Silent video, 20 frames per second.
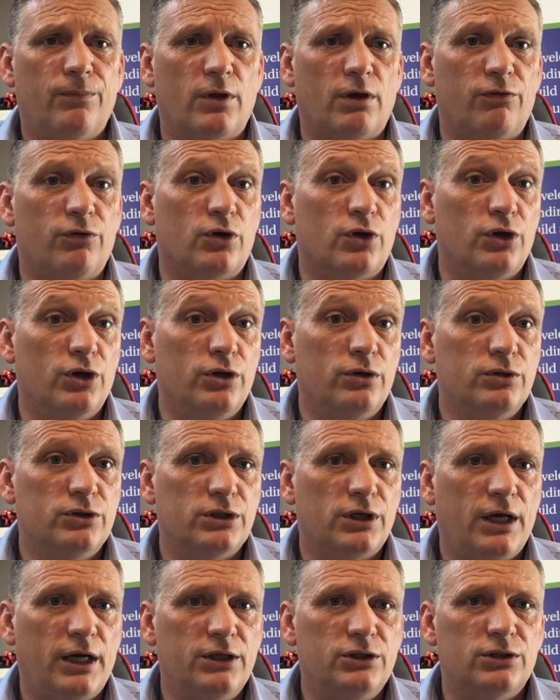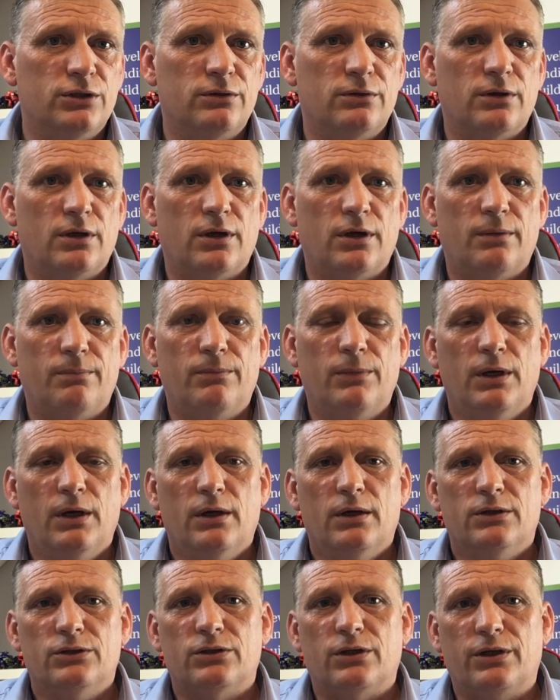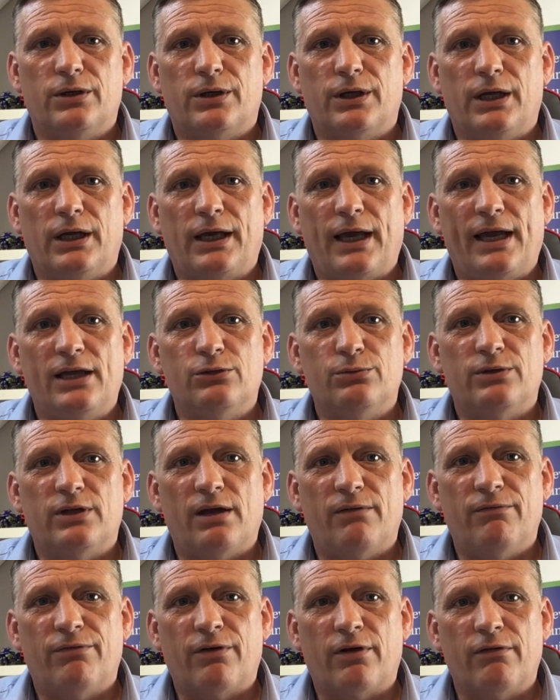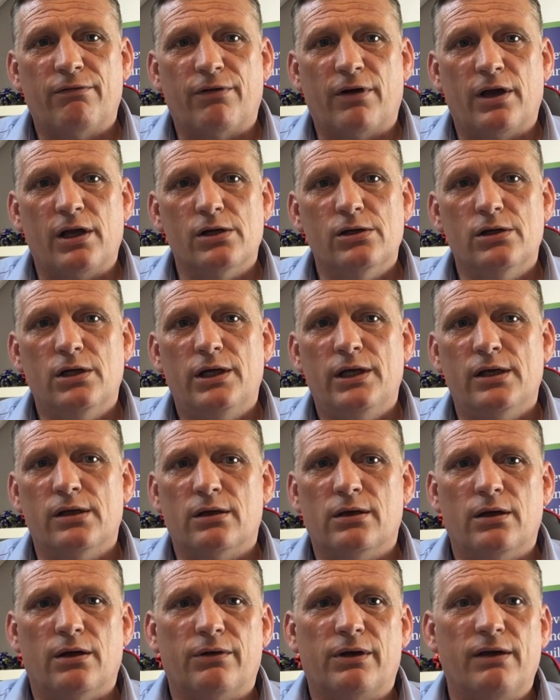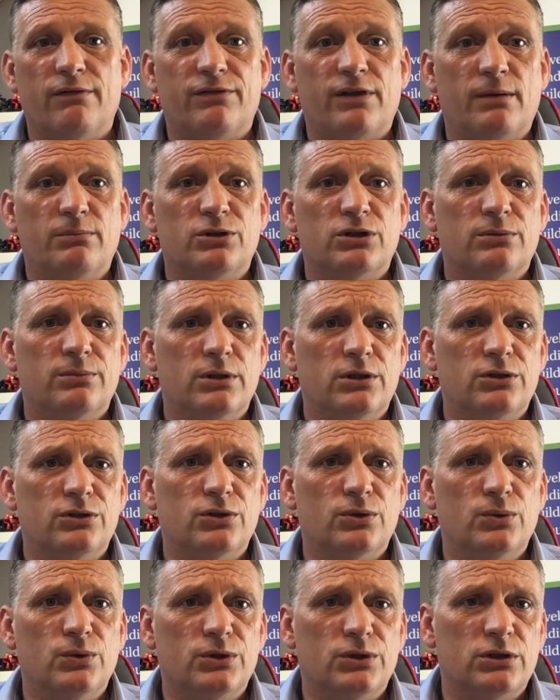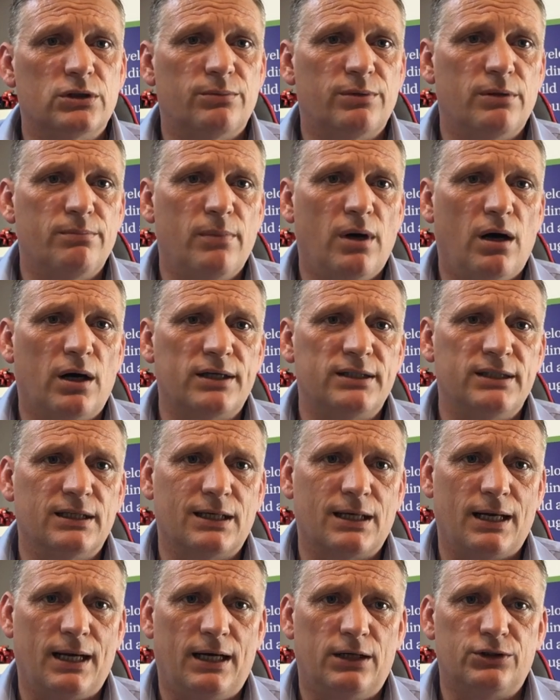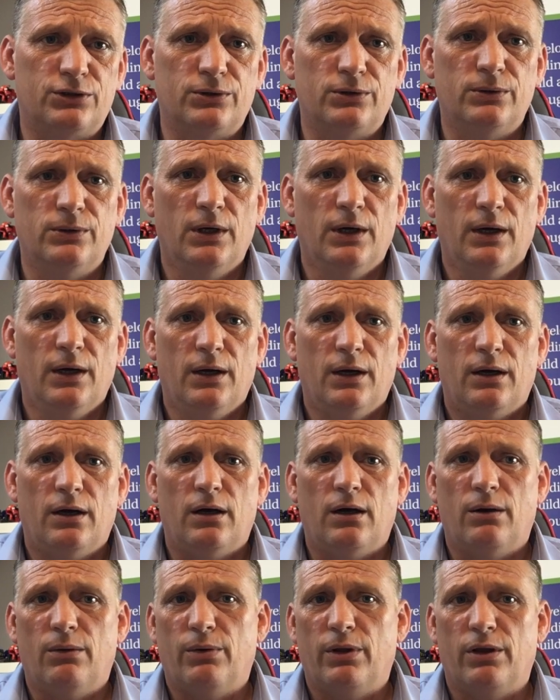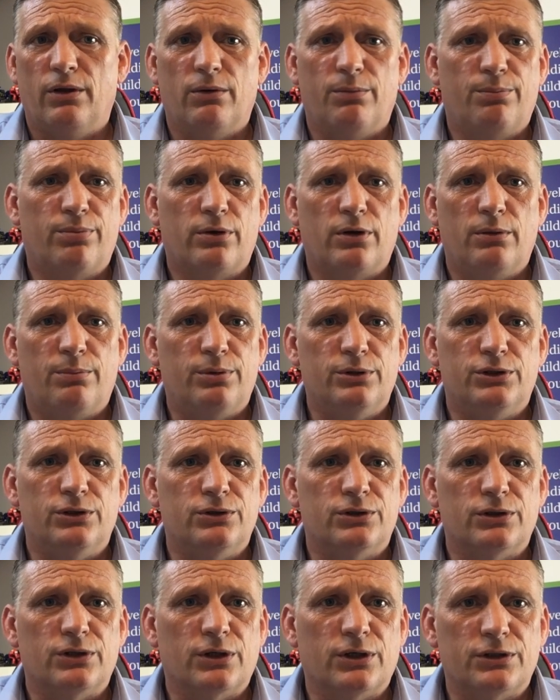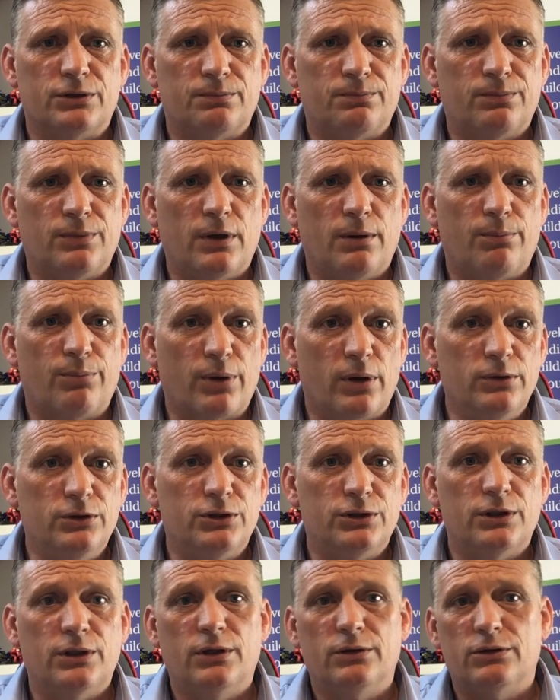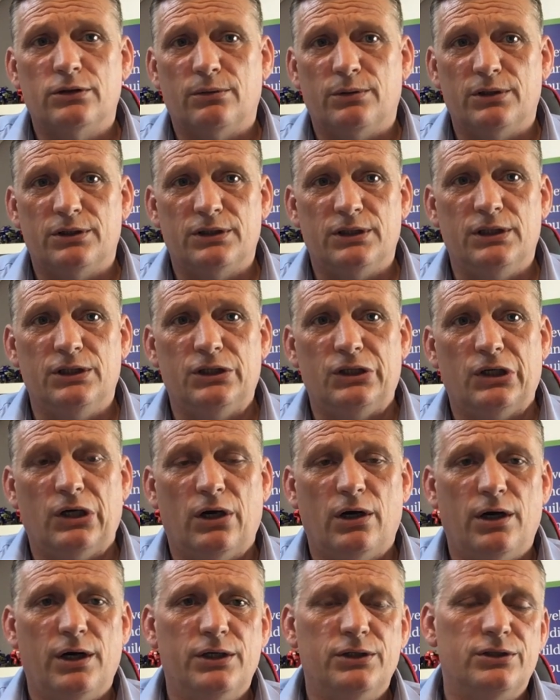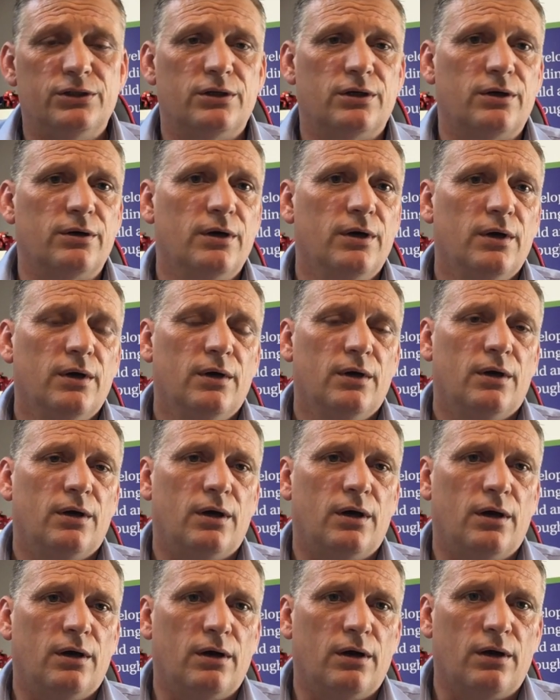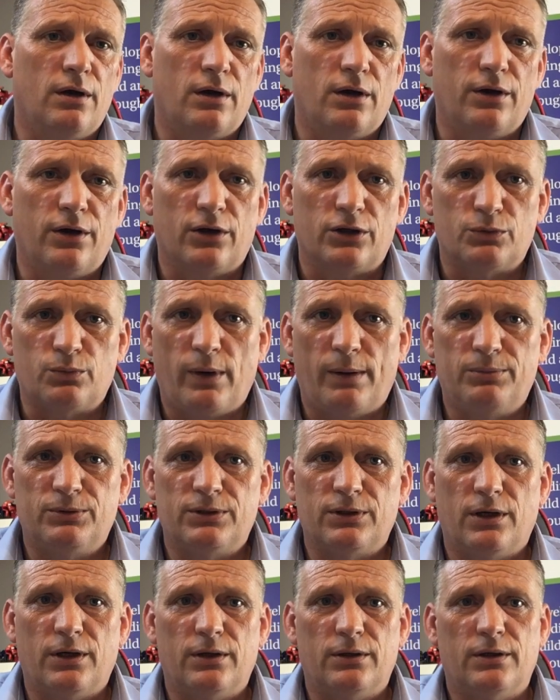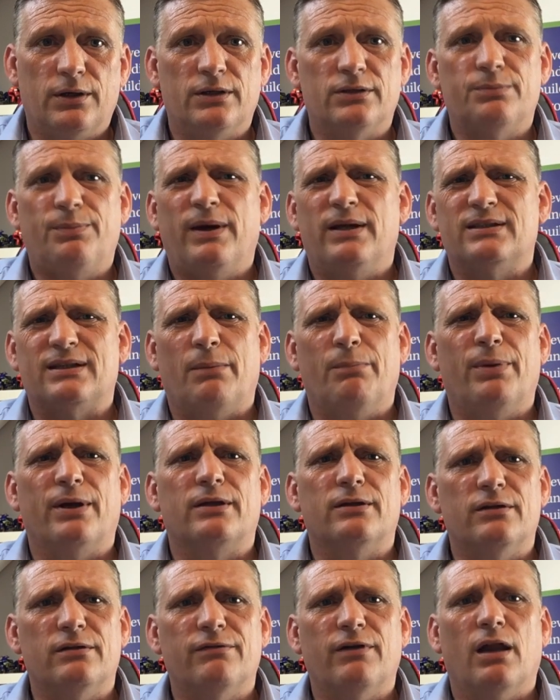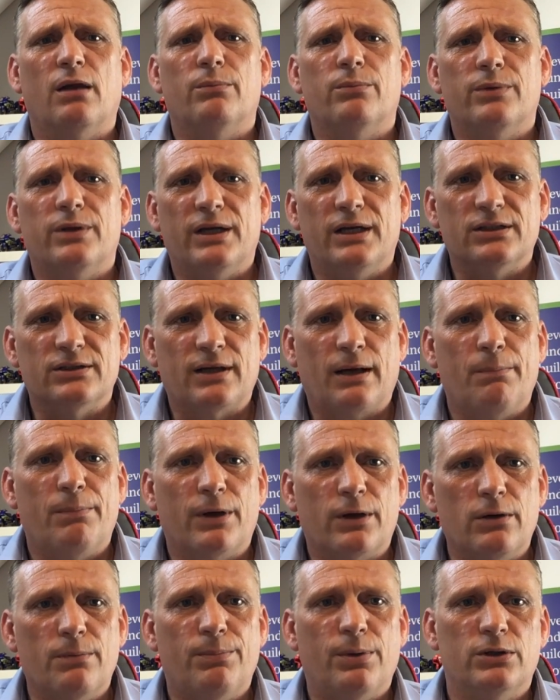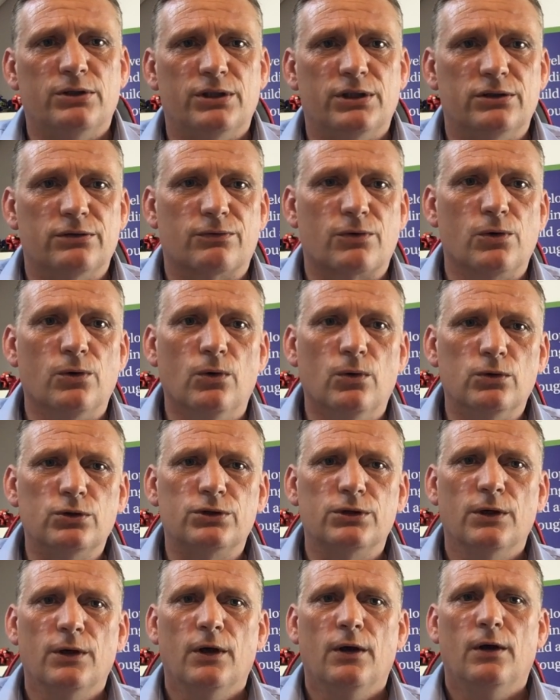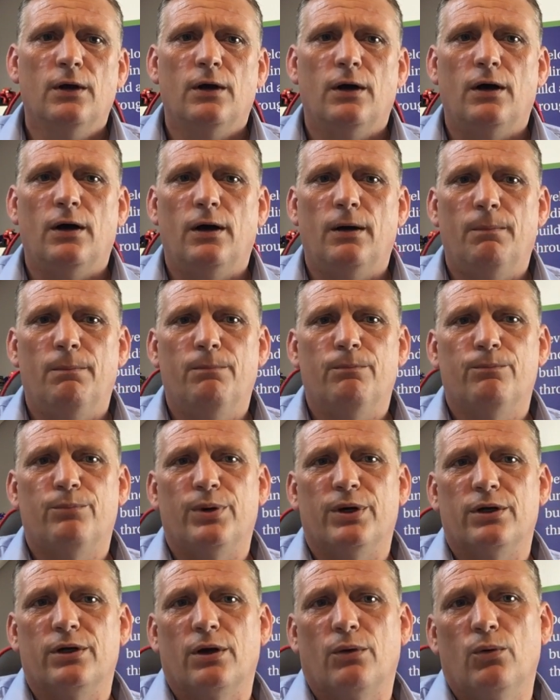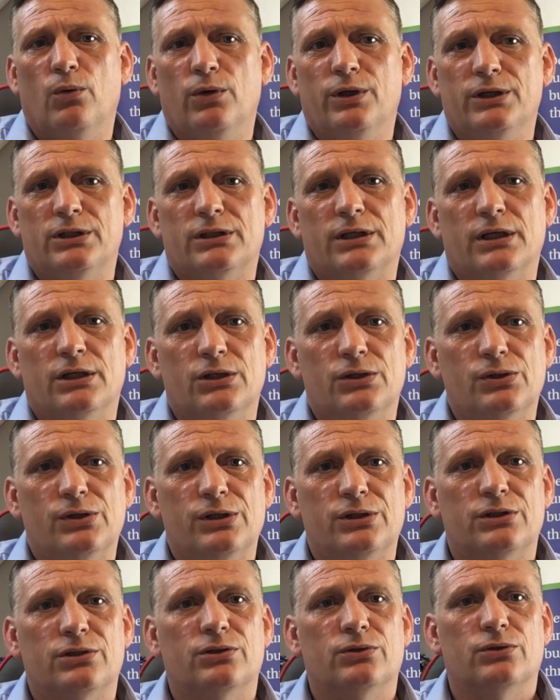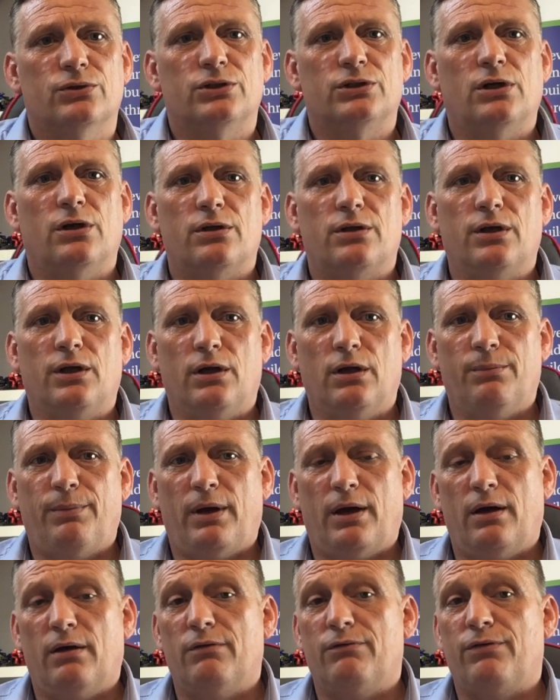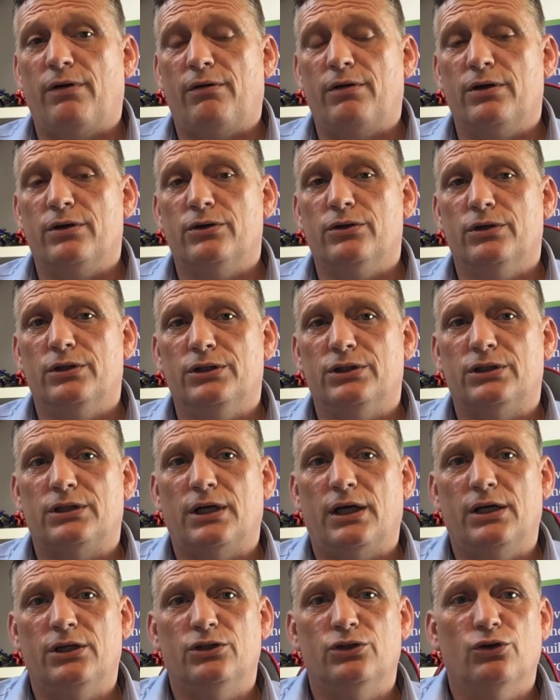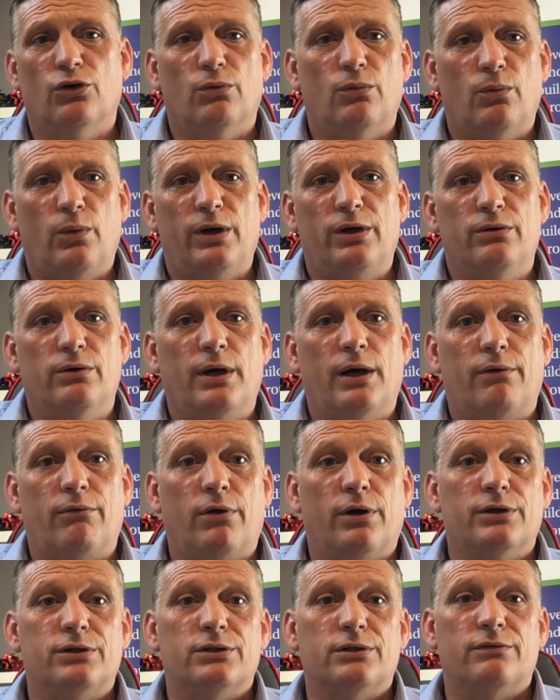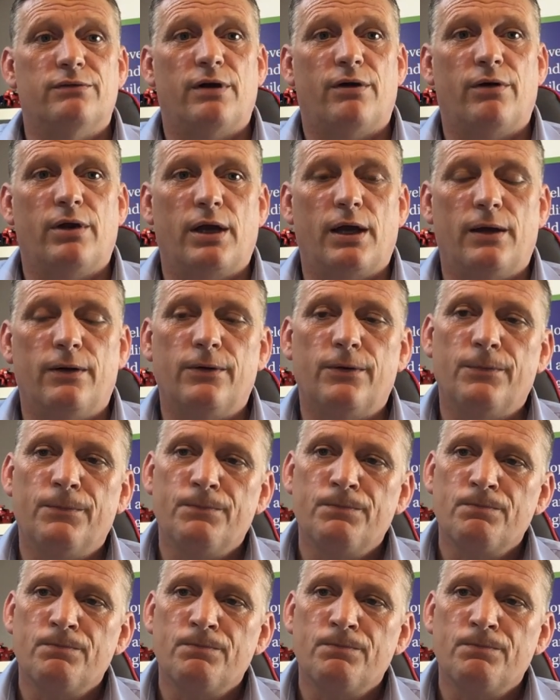If you're going to use an agent, so you can engage with them very, very early. Give them some of the tools and some of the marketing collateral. Whether you're going to produce a nice brochure, sort of CGIs, a nice website. It depends how big the development is and how big your budget is, of course. But all these things you need to sort of start thinking about at a very early stage, not when you get right to the very end.